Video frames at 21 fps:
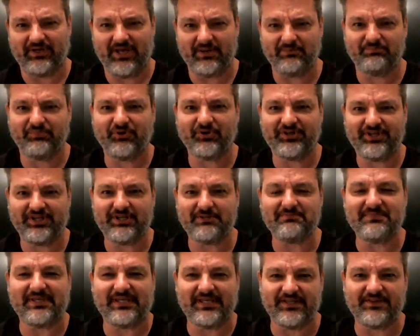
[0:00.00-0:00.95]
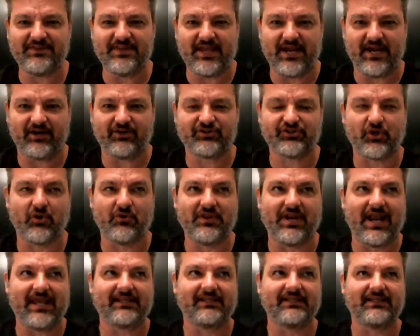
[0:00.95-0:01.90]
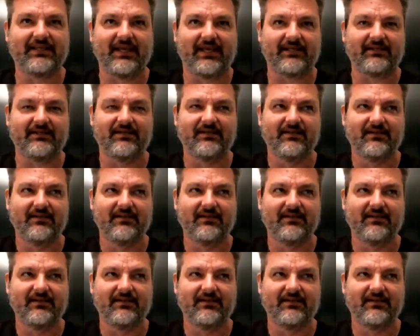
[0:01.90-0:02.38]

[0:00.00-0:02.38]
and put him in there so that I can get